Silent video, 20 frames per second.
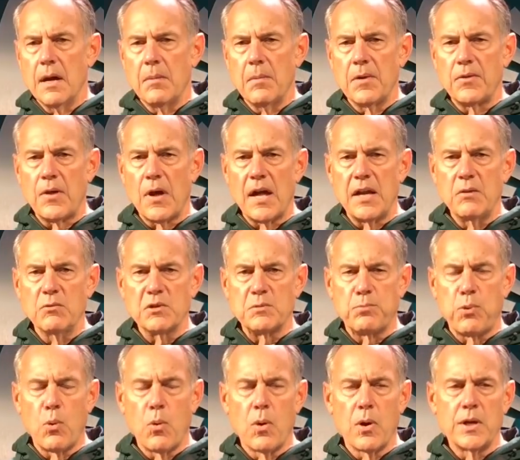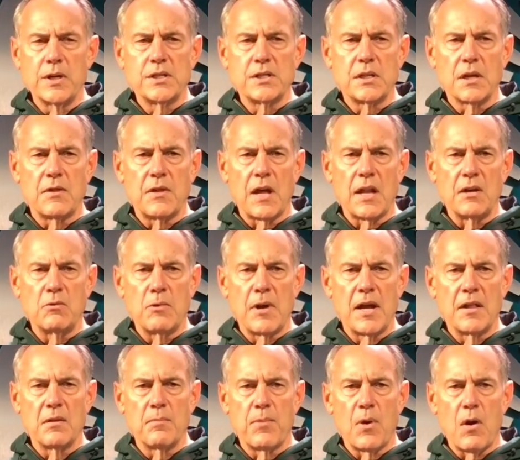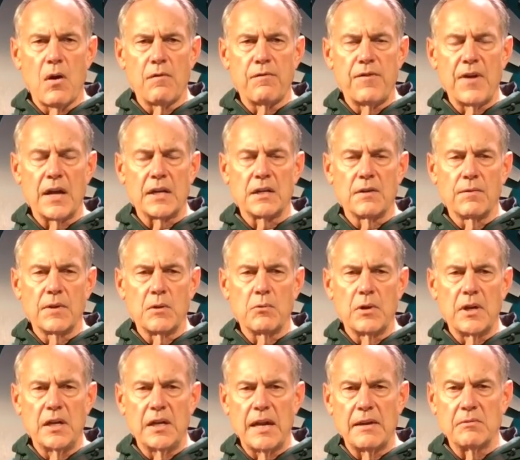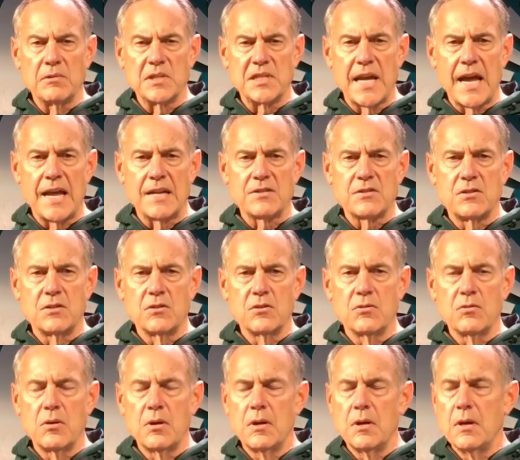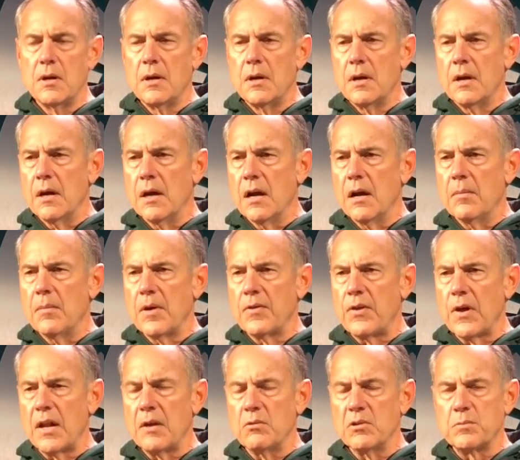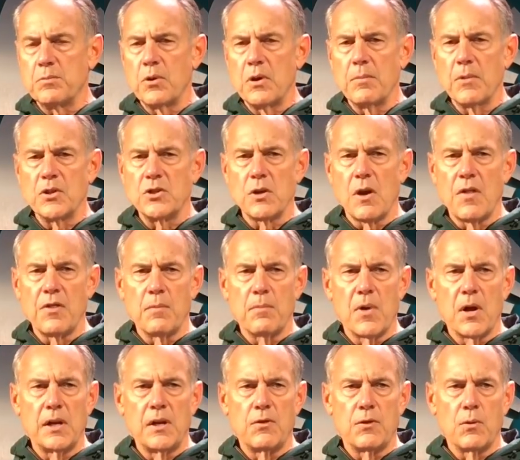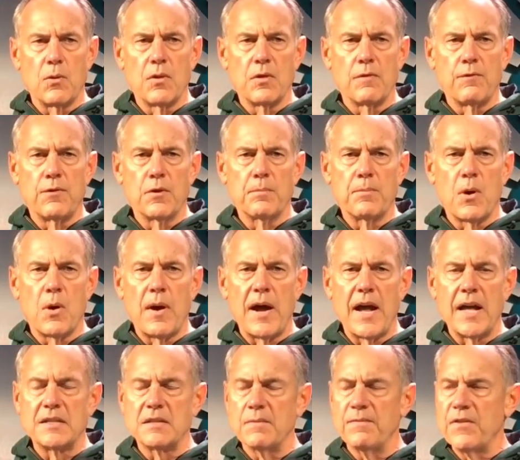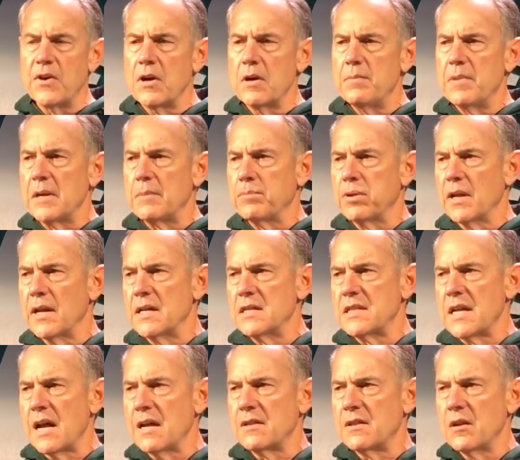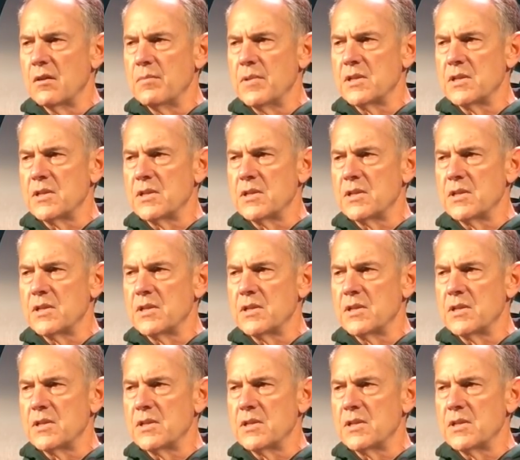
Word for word: Um, I thought he was poised. I thought he ran the ball effectively when he was asked to. Um, I thought he was pretty much on the money throwing the football. Had some very big plays out there.